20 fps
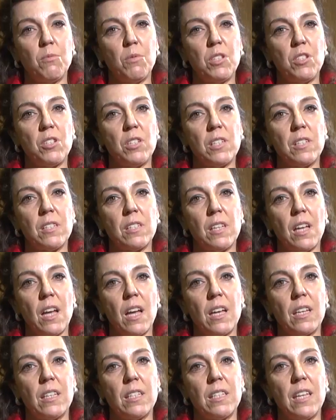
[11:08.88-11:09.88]
which is
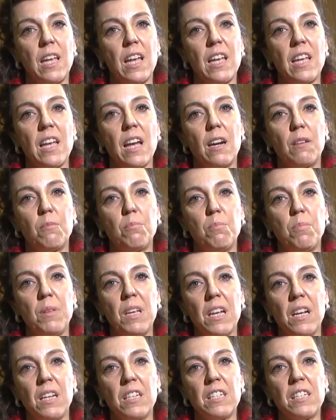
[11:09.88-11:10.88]
that they are
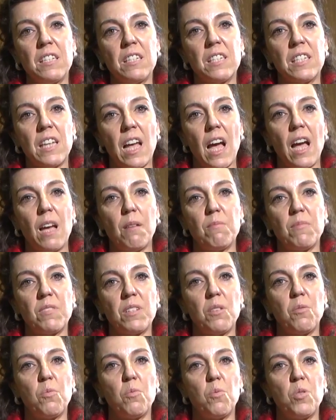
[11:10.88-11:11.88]
built in
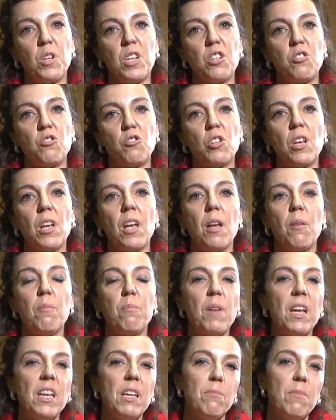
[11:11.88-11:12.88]
times in which
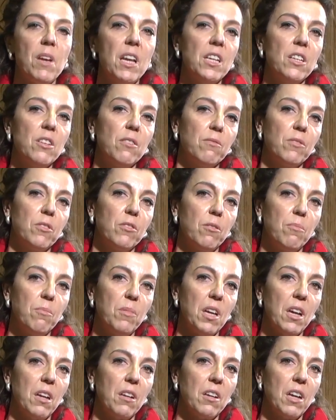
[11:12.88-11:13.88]
many of
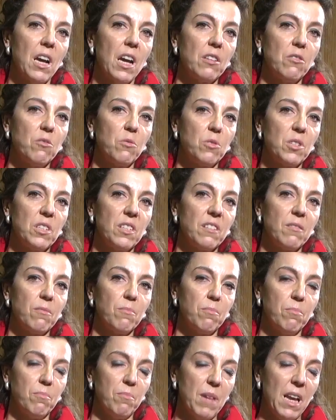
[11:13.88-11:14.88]
European countries,
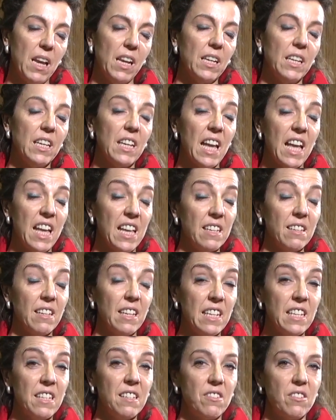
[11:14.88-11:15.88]
mainly
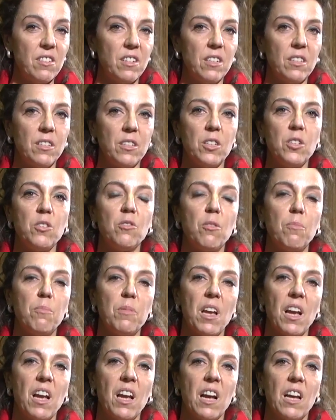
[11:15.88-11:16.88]
Eastern
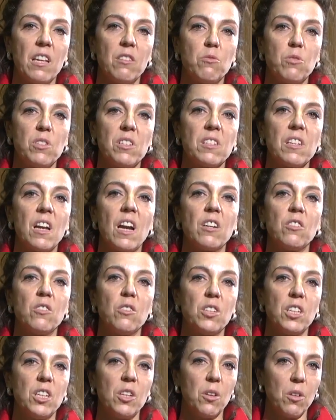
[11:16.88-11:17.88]
European countries, are
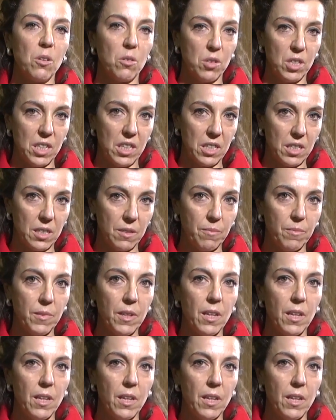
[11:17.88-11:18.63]
not included.